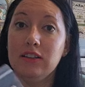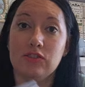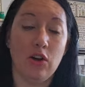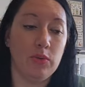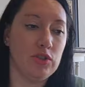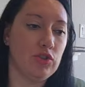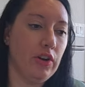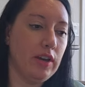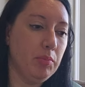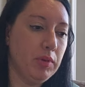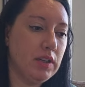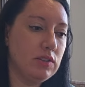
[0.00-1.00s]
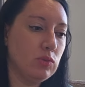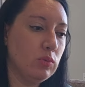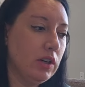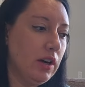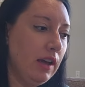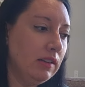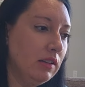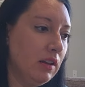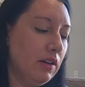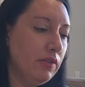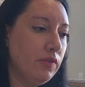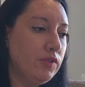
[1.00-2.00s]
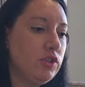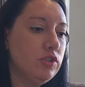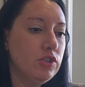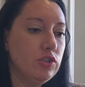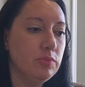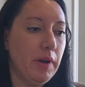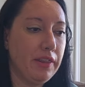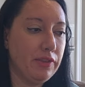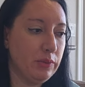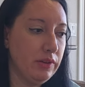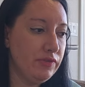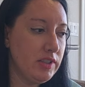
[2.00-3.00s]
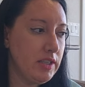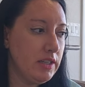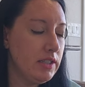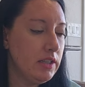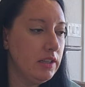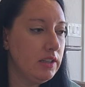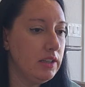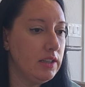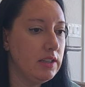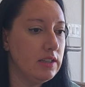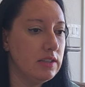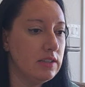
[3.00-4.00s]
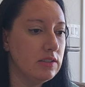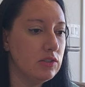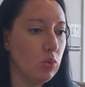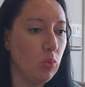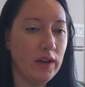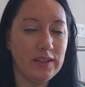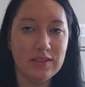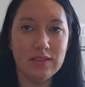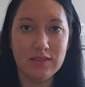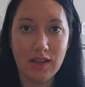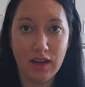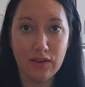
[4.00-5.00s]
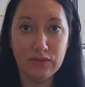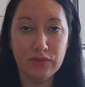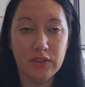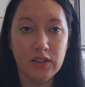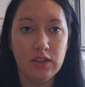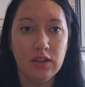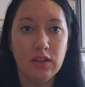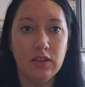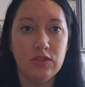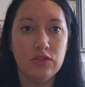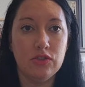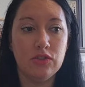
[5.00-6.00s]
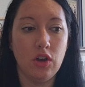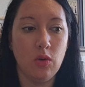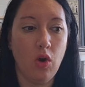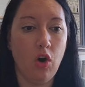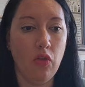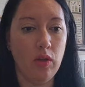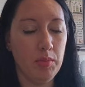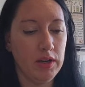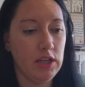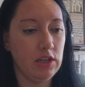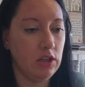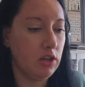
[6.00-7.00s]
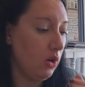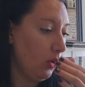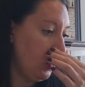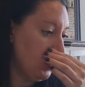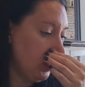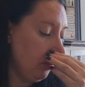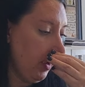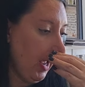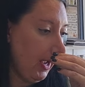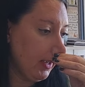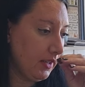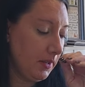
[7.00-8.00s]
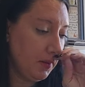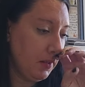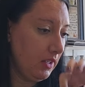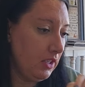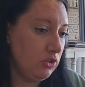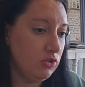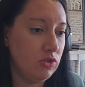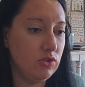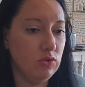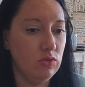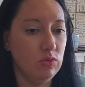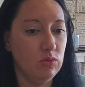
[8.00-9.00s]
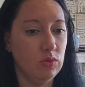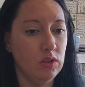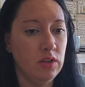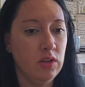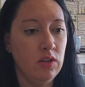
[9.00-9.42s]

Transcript: it's always great because where I love to do my thrifting is White Dove. So all the money goes back into